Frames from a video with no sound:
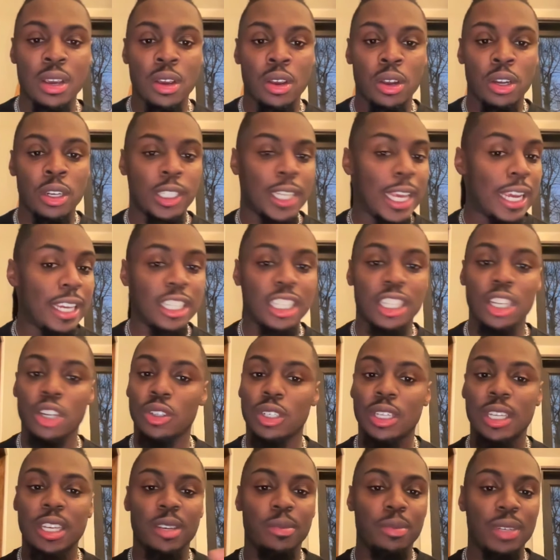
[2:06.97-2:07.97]
takes their
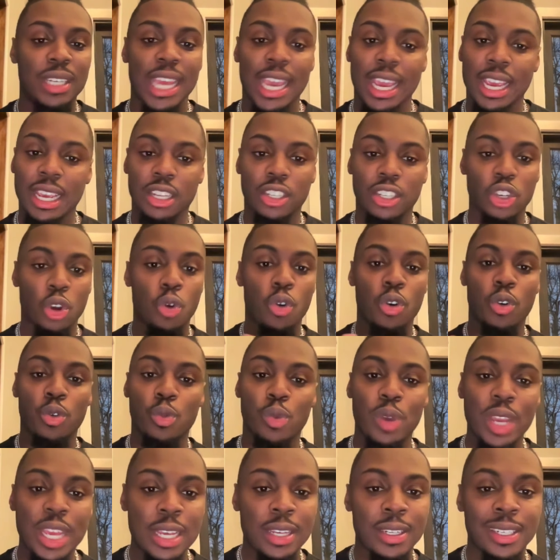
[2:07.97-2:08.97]
team days or
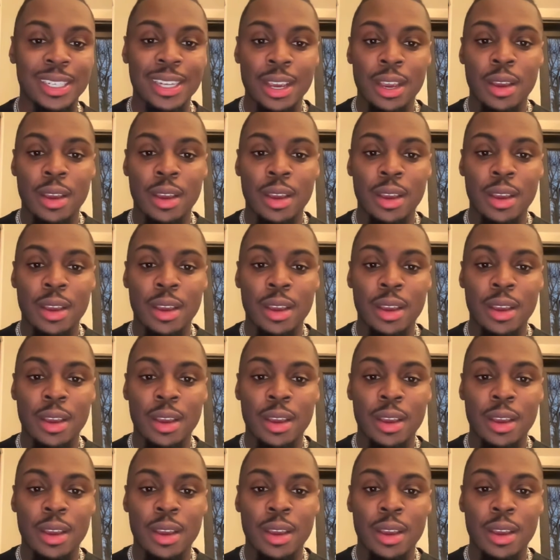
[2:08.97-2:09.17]
weeks